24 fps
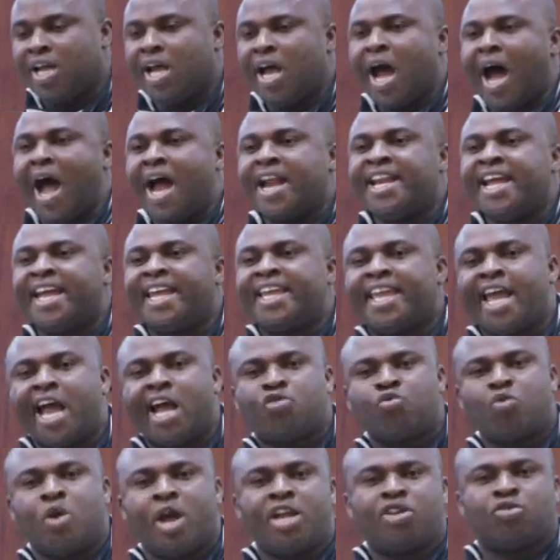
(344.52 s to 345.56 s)
are the
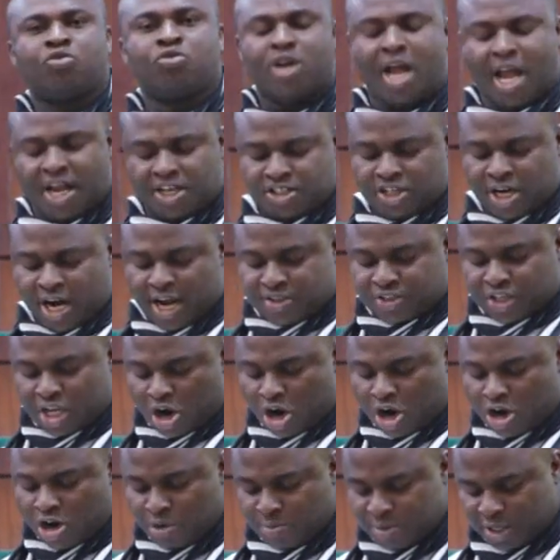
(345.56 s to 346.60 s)
gateway to Nigeria's
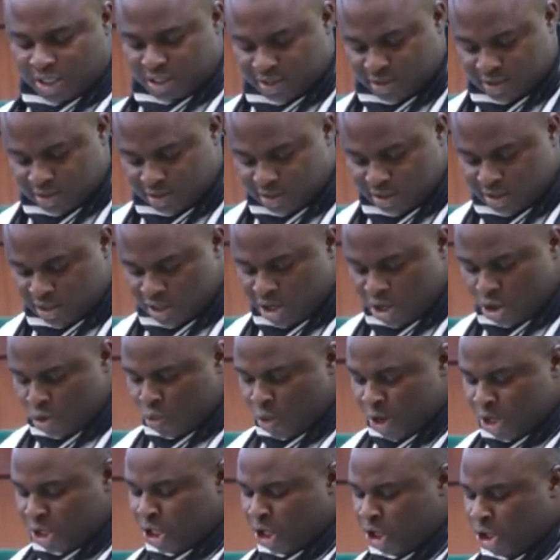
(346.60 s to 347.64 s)
economy,
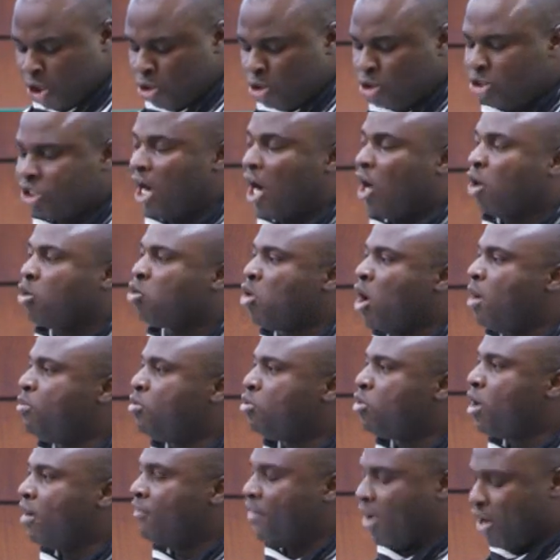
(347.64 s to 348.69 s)
with huge
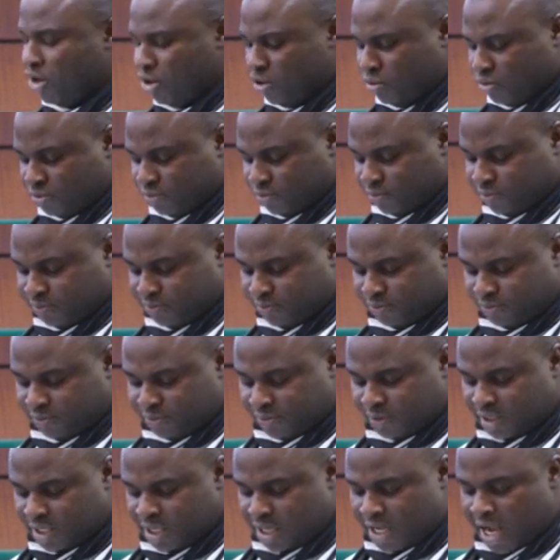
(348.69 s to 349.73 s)
accruable revenue
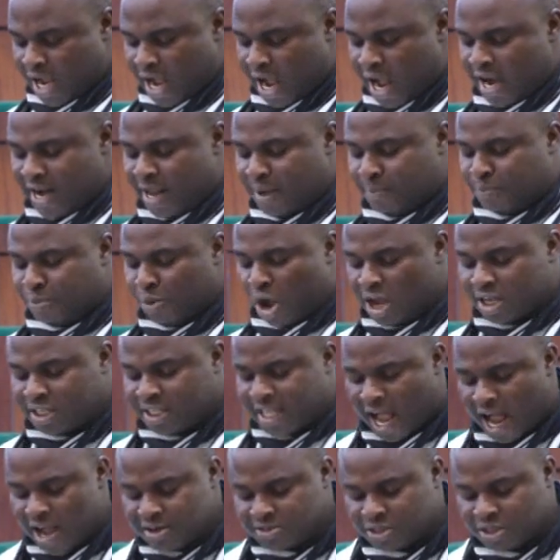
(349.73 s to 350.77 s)
and employ
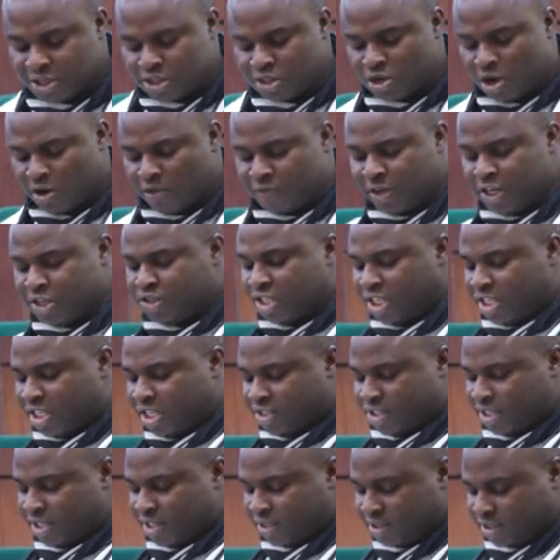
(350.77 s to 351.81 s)
thousands of its
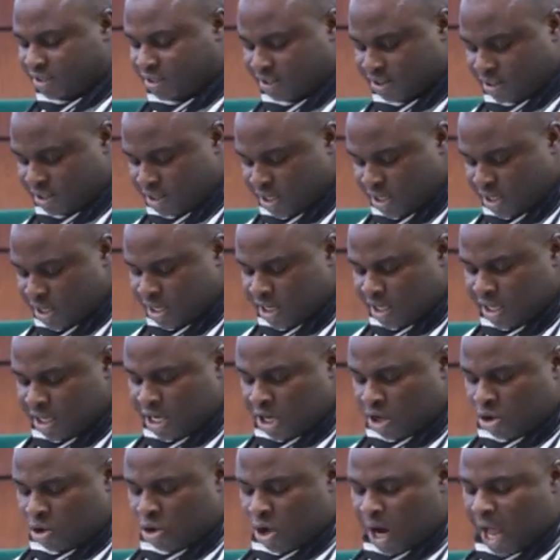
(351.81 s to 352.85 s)
citizens,
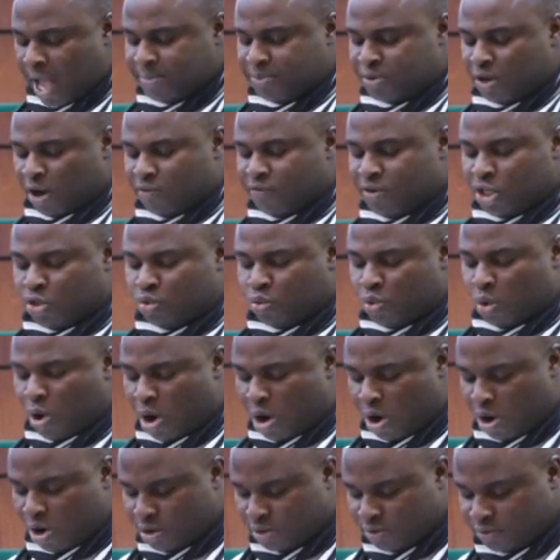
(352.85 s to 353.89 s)
the collapse of this
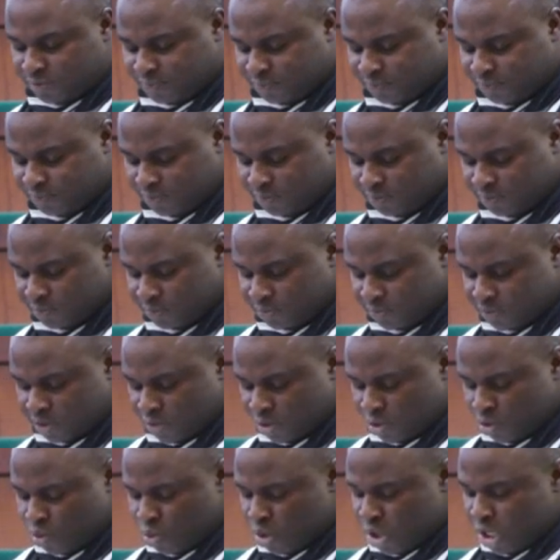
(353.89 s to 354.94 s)
war
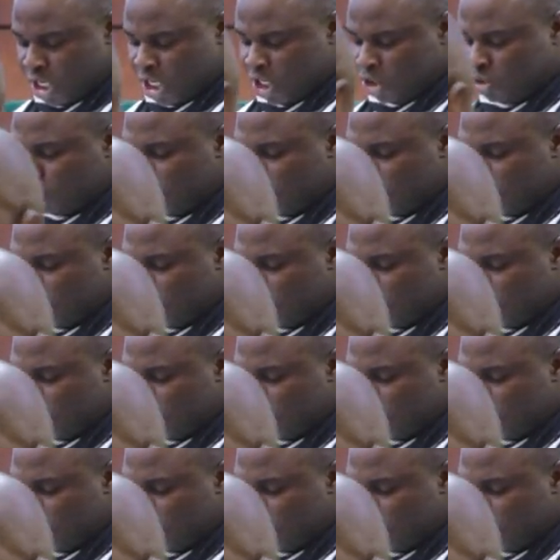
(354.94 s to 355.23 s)
will lead to